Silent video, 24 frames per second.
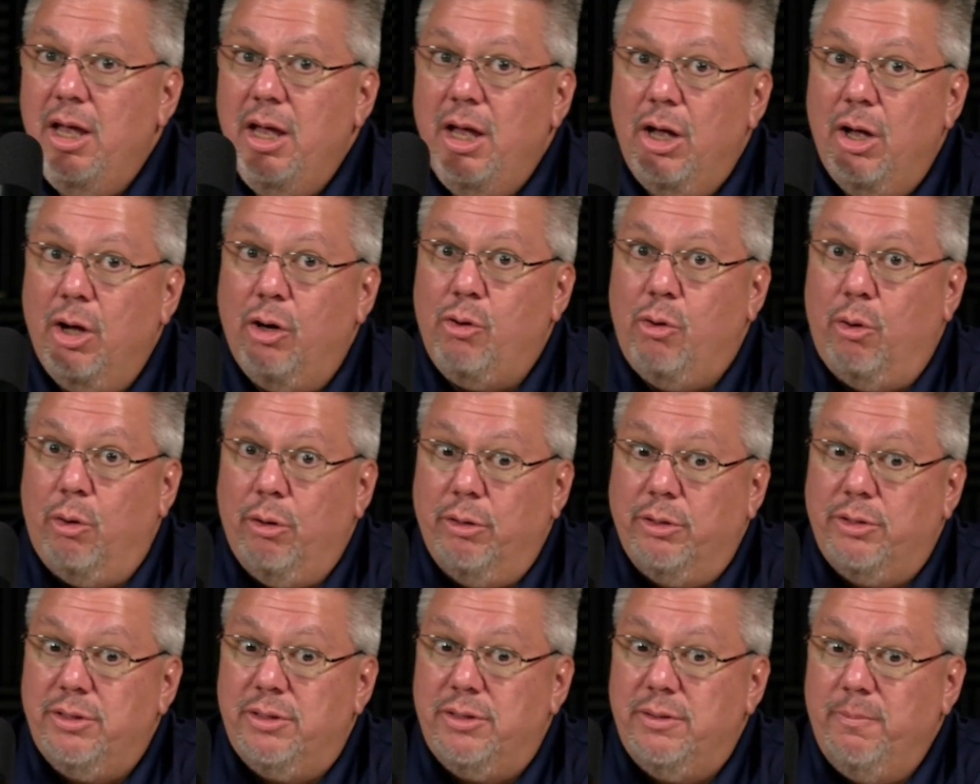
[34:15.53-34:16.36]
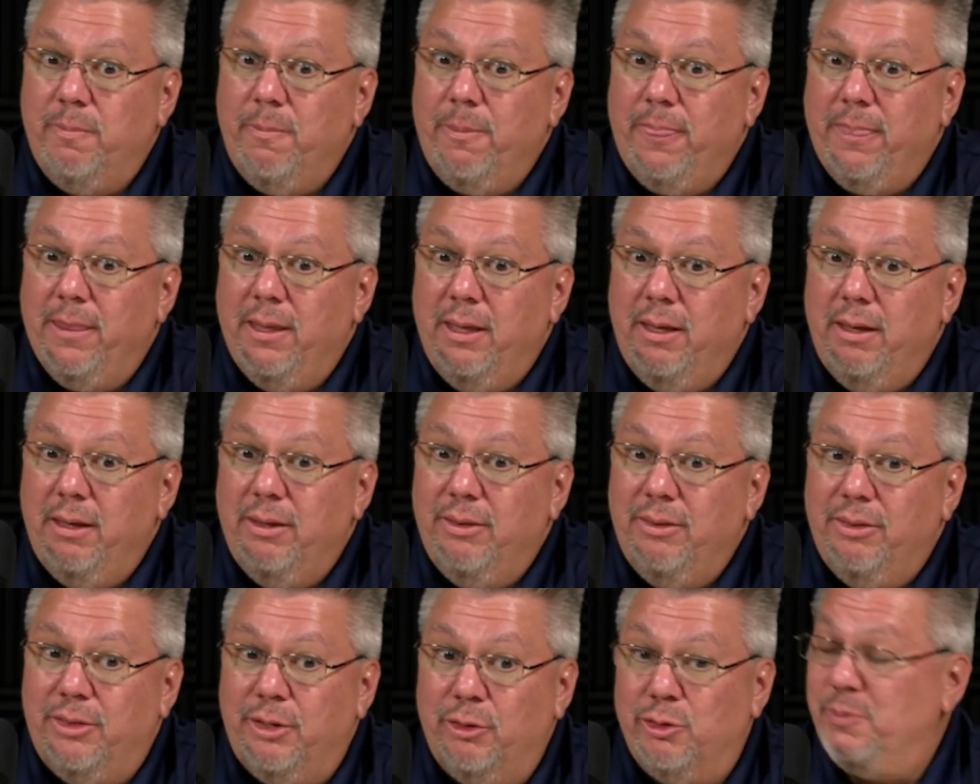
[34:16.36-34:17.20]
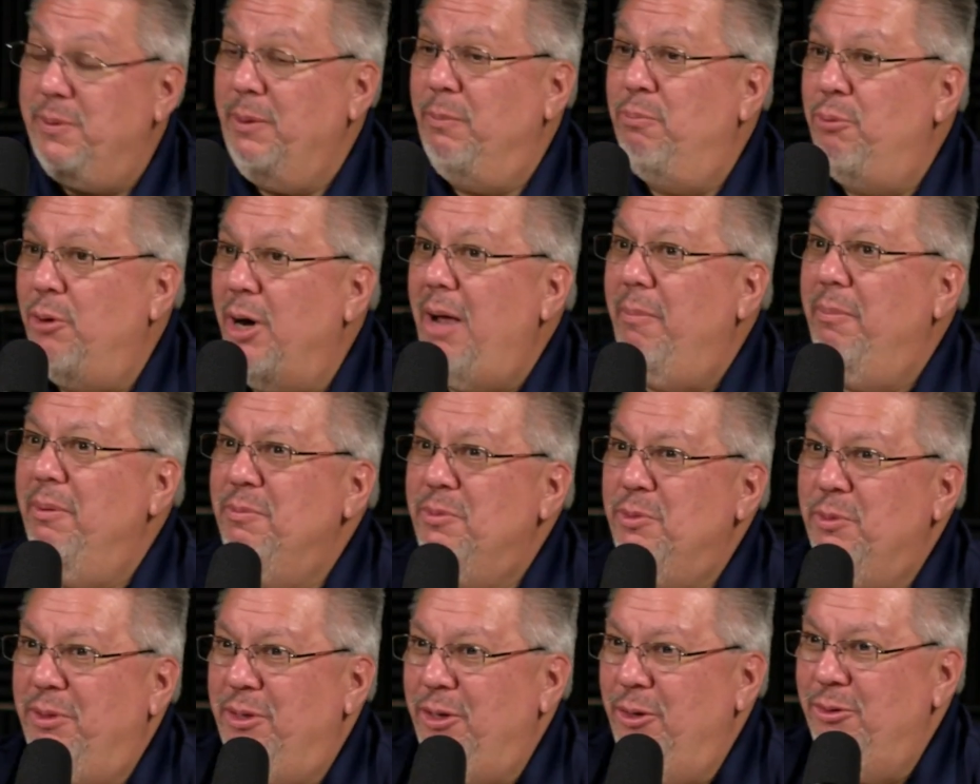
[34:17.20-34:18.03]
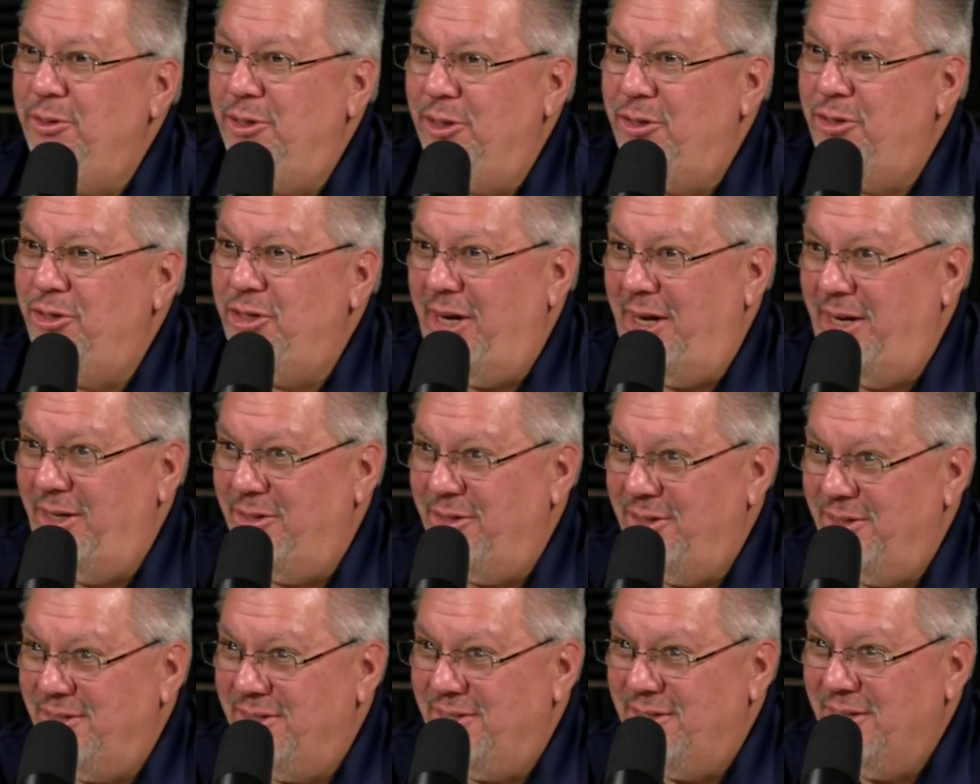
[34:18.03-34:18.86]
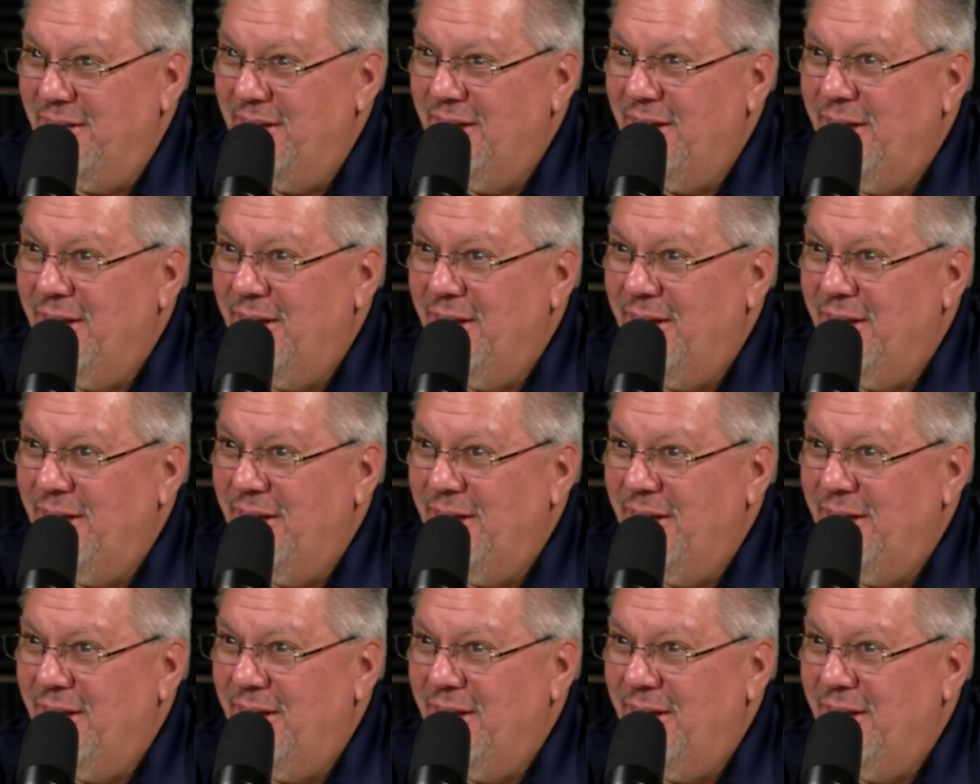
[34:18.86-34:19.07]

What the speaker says: Of course, there's been problems with those exchanges.